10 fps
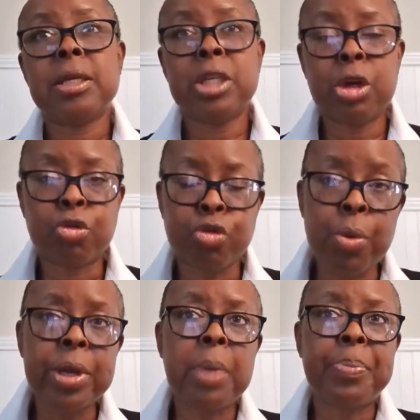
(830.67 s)
you know,
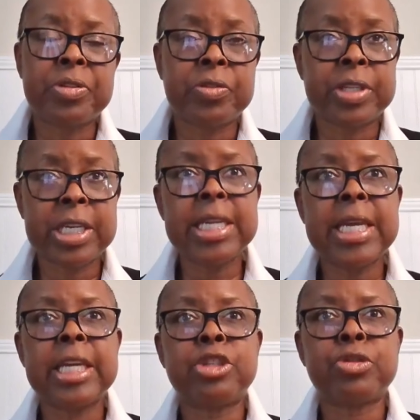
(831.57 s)
growing up as a
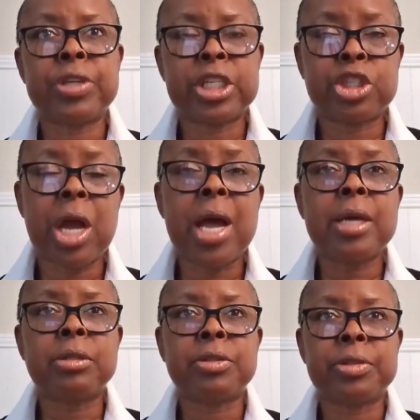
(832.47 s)
teenager and a
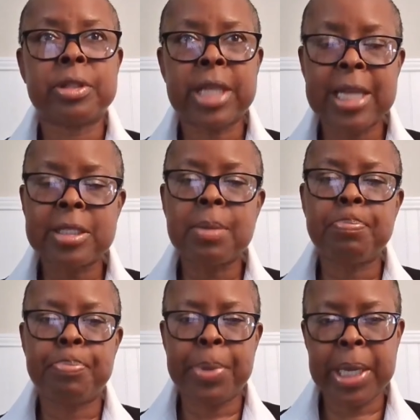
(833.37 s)
child, that's a
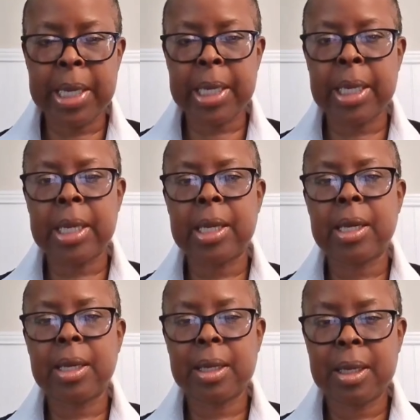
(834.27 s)
big
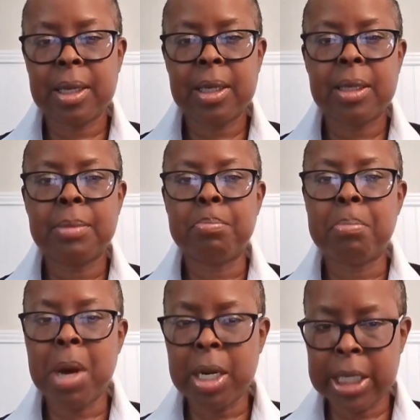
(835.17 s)

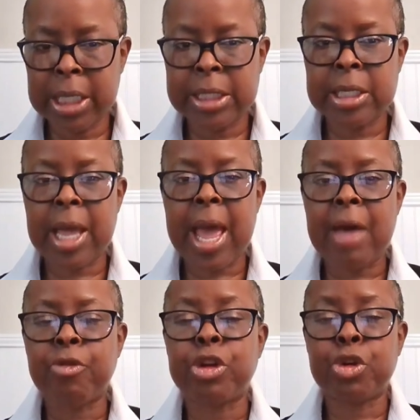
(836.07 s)
monkey to
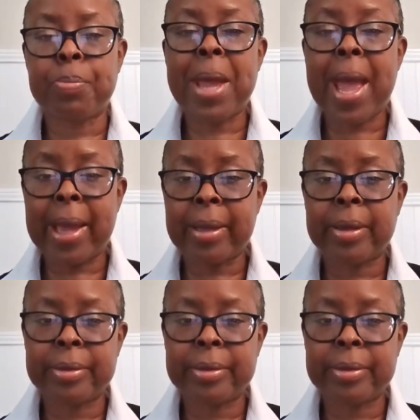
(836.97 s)
have on your back.